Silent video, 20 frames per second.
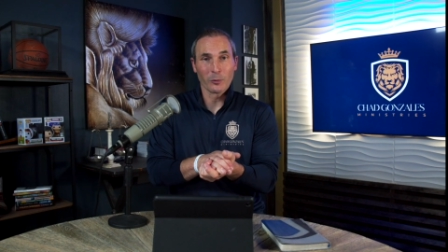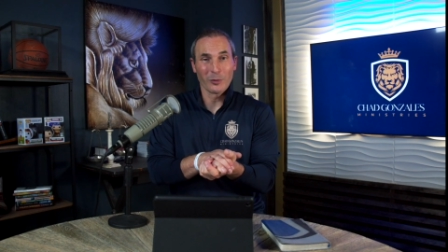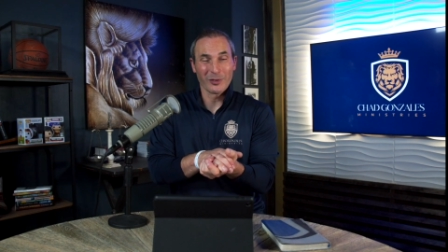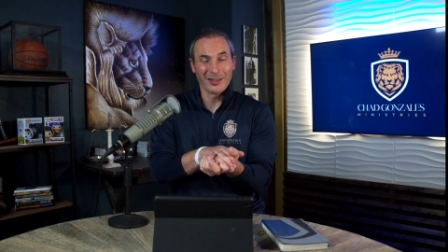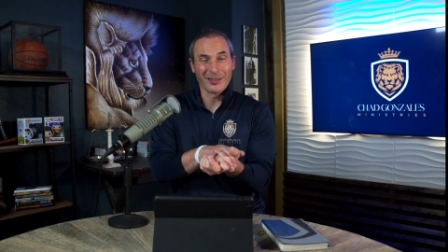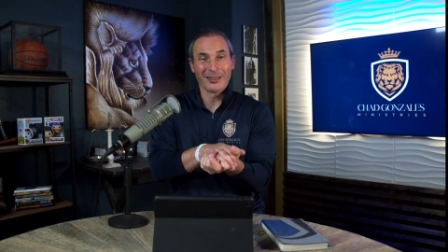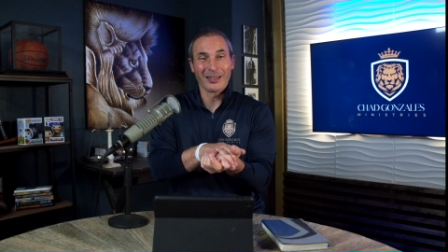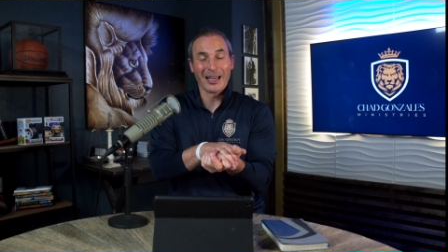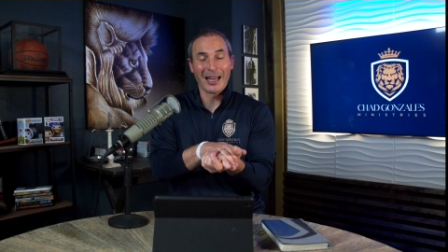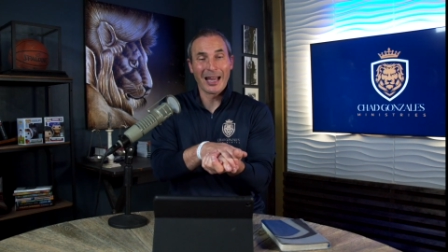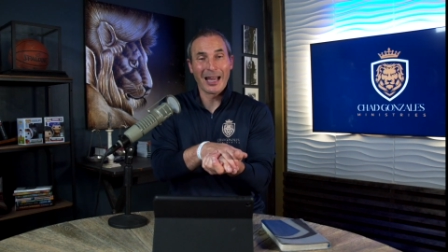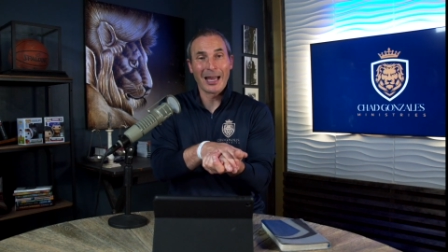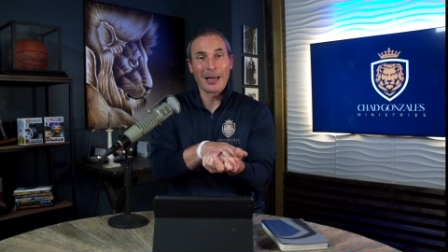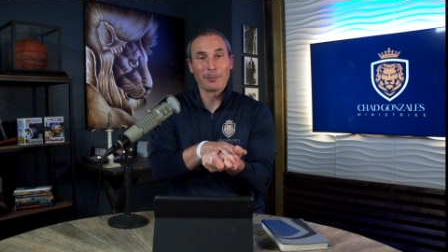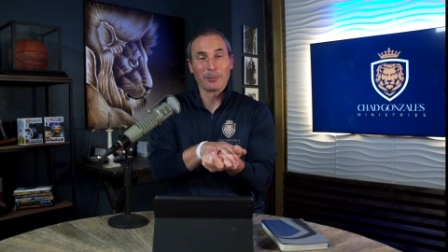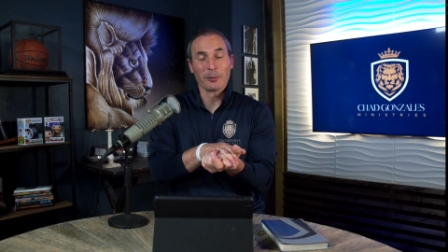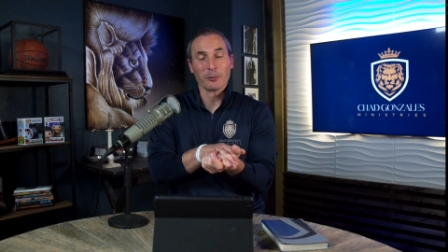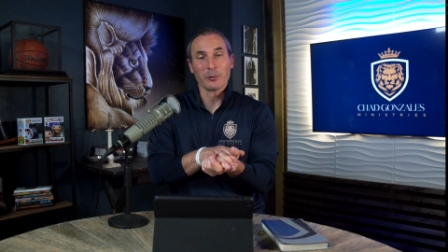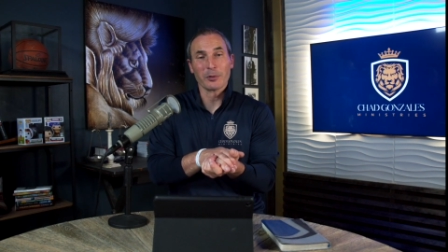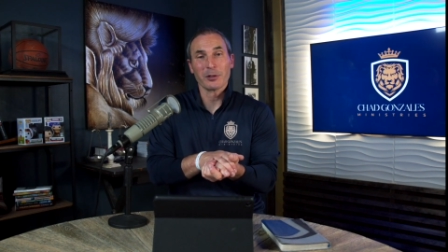within the
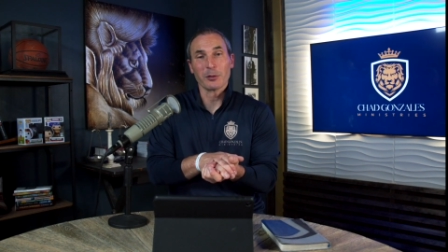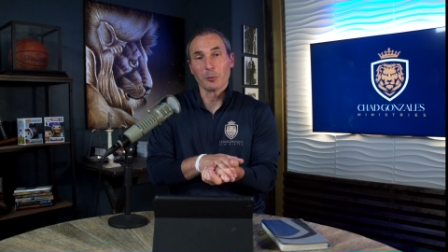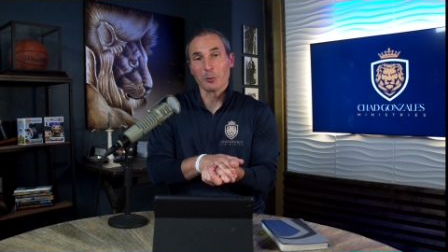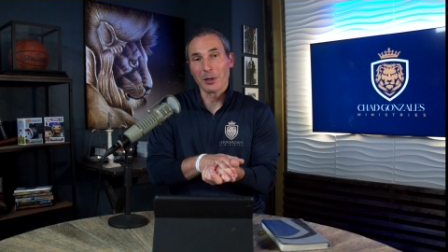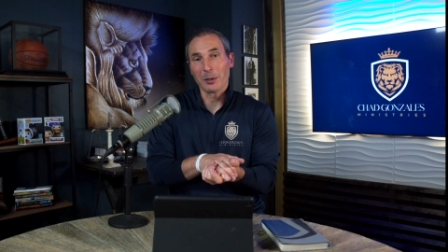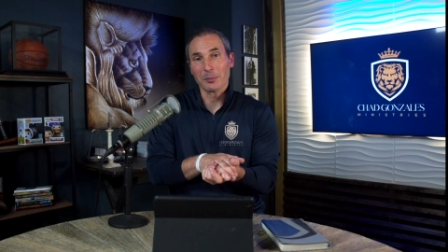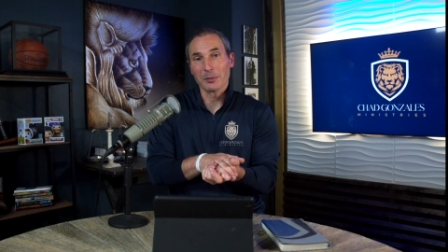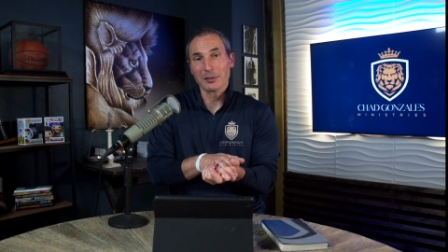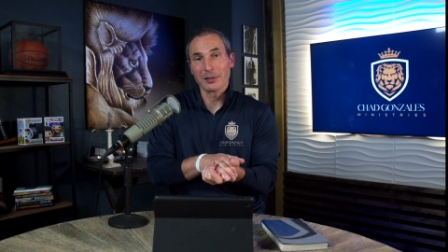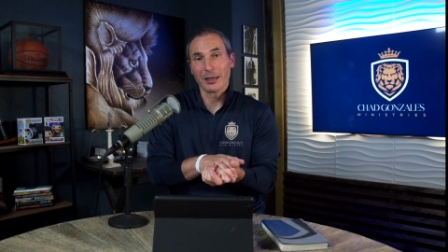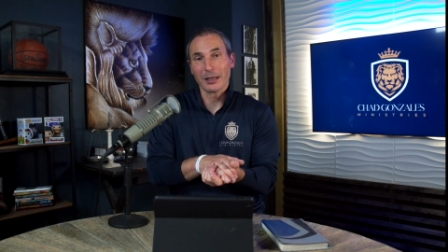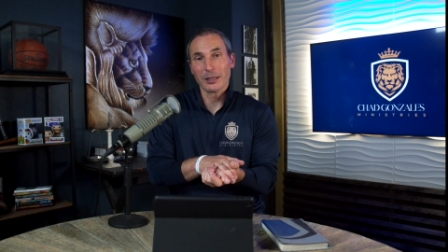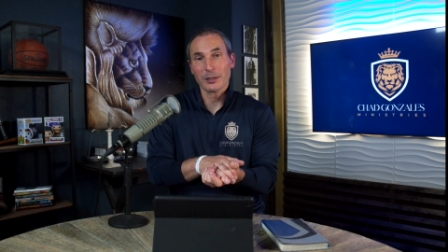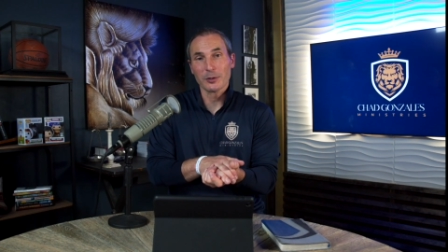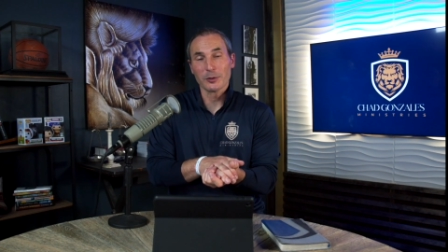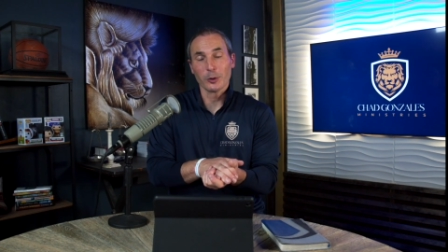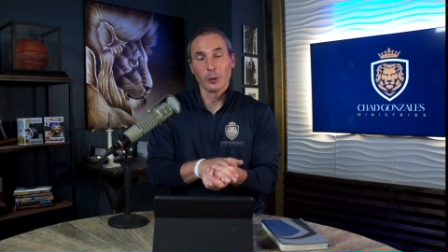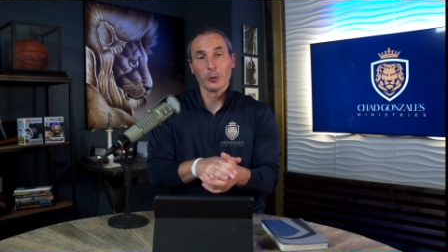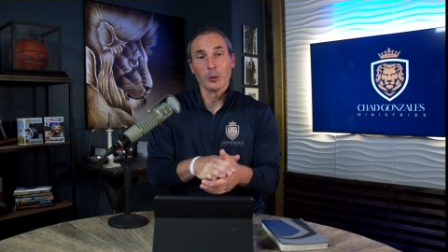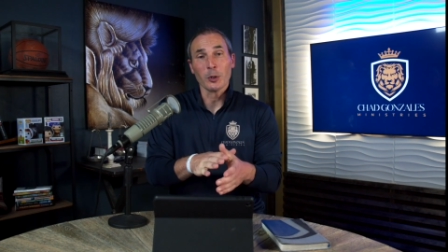app and with the website.
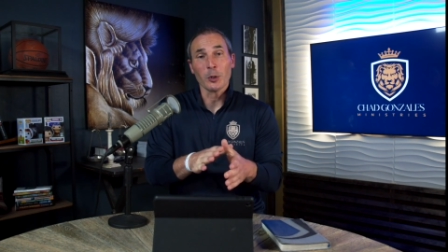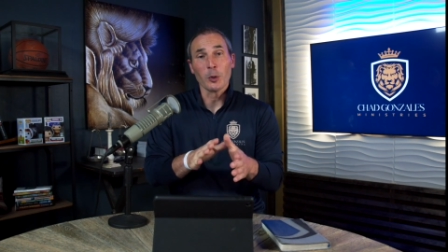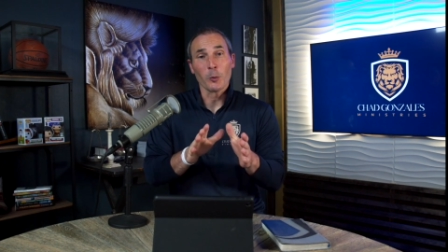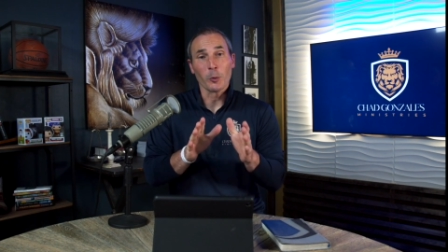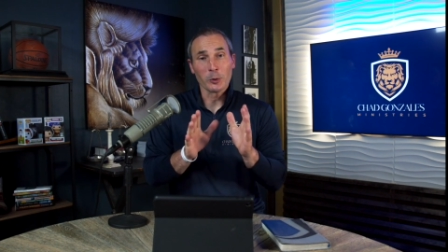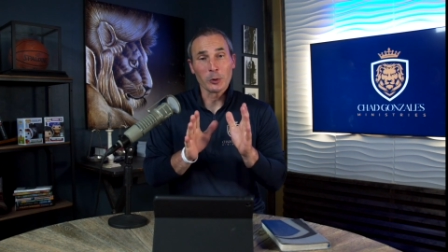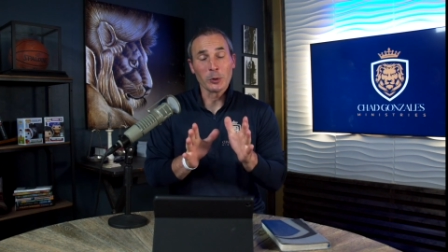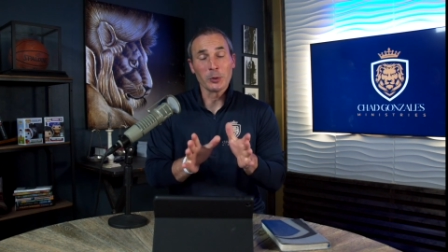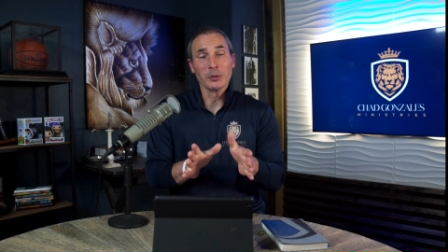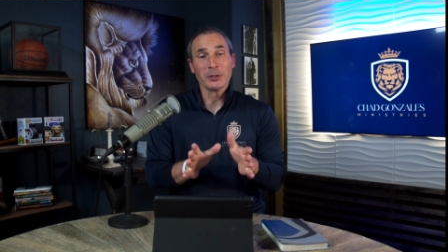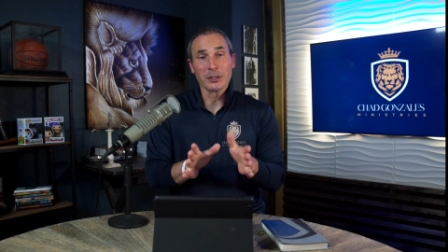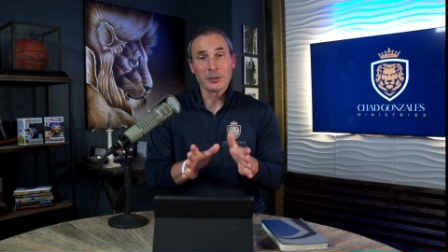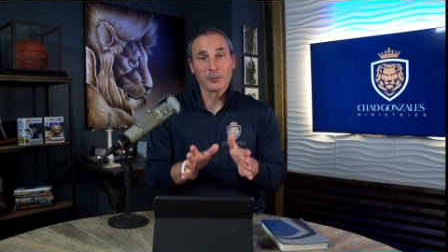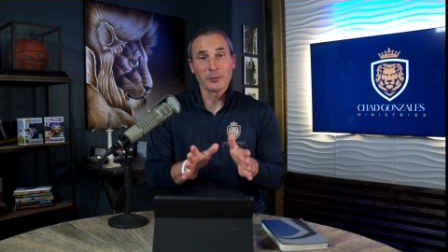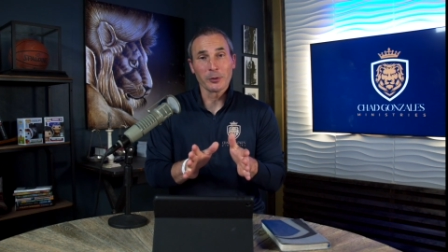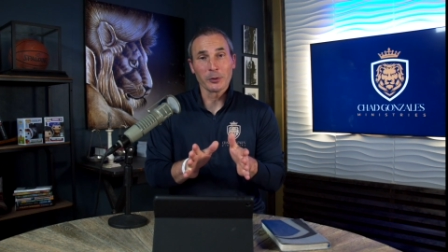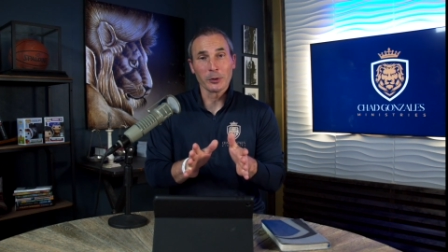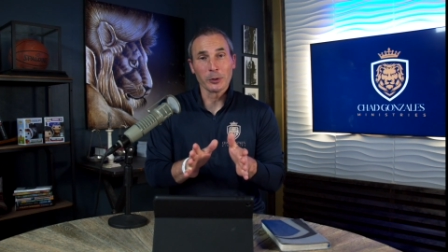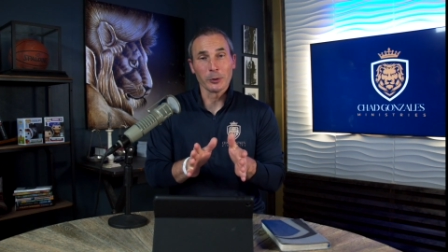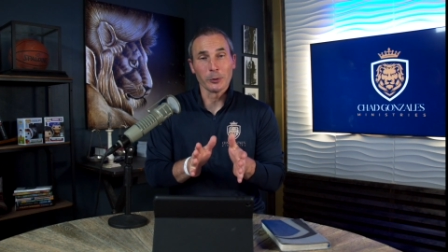So we're doing this
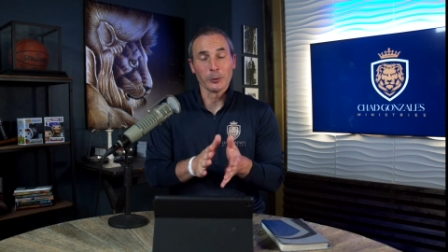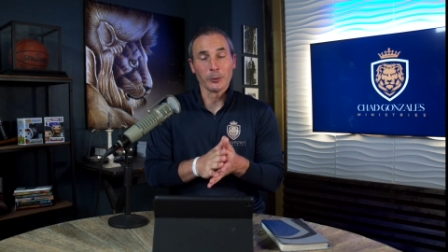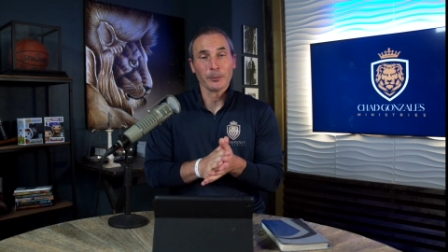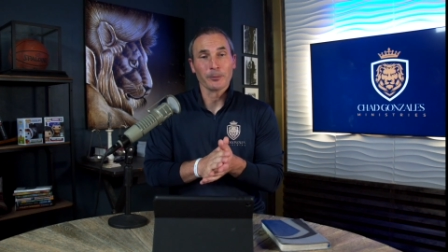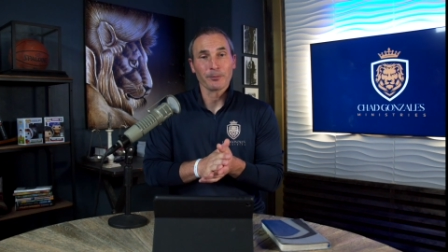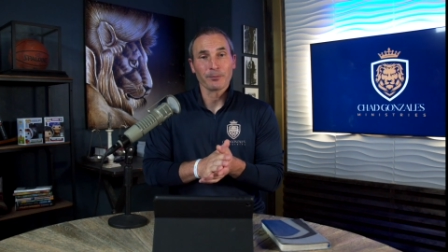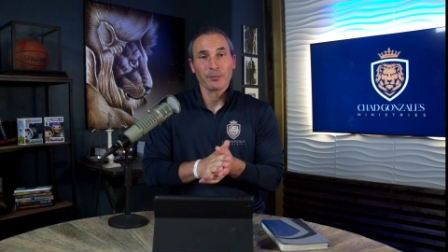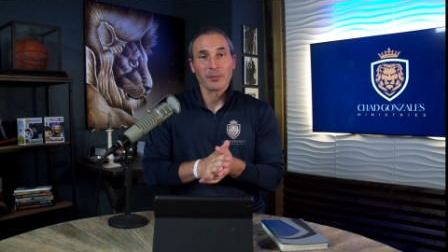for you.